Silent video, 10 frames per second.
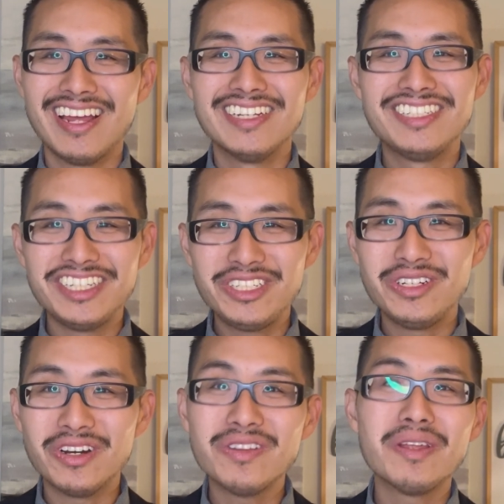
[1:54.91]
Did you
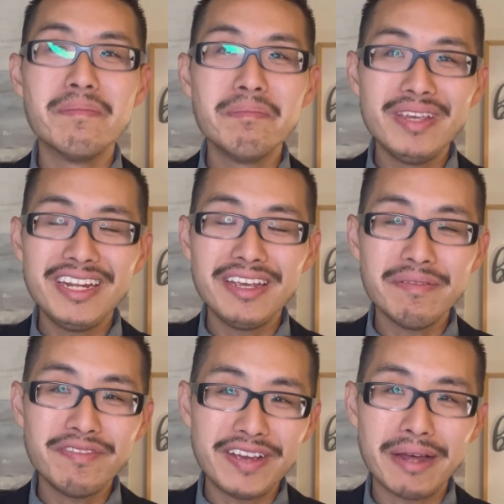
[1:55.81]
know the median
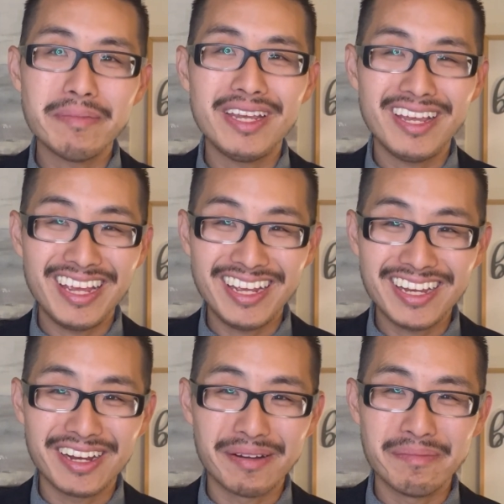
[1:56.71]
family
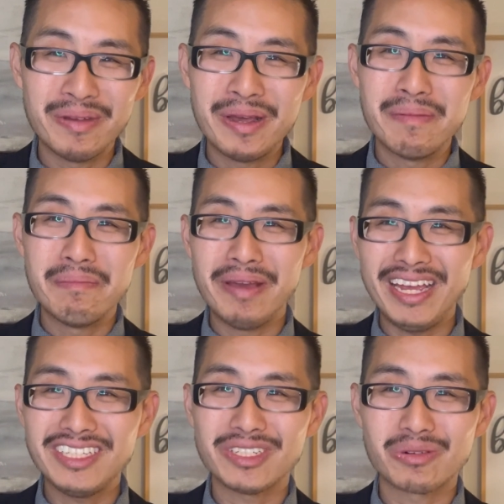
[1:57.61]
income
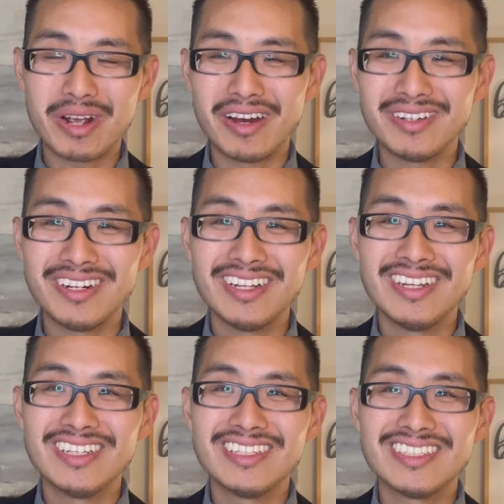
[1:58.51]
makes around
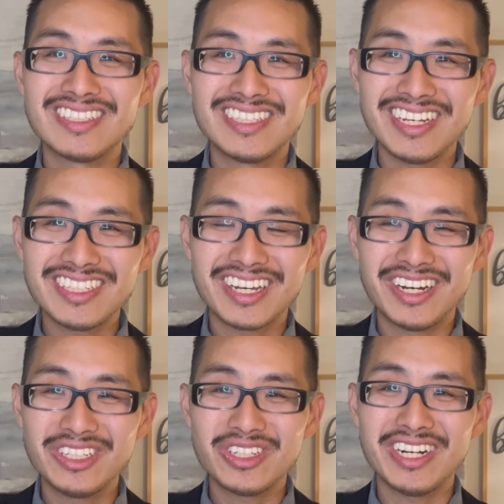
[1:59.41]

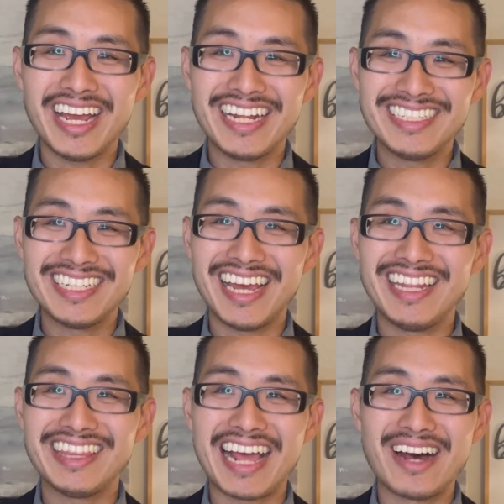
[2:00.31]

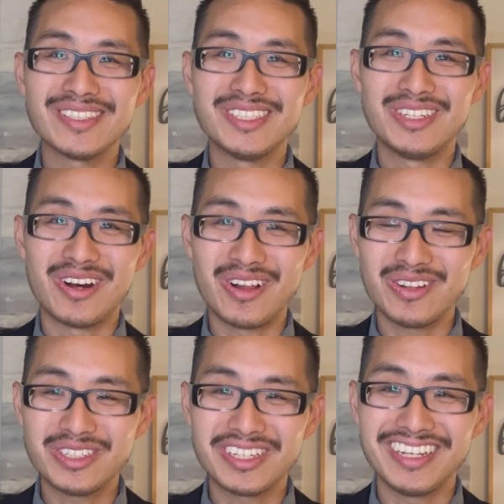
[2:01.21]

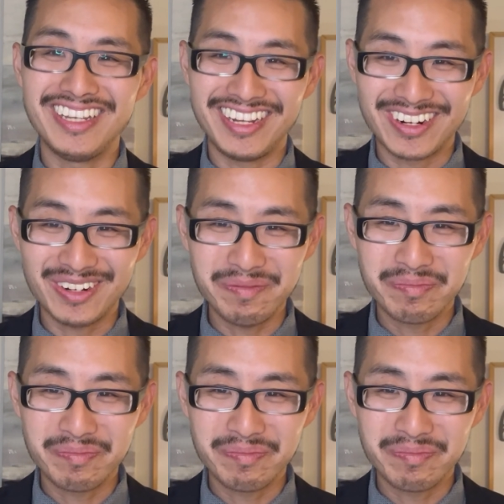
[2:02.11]
$610,000 a year?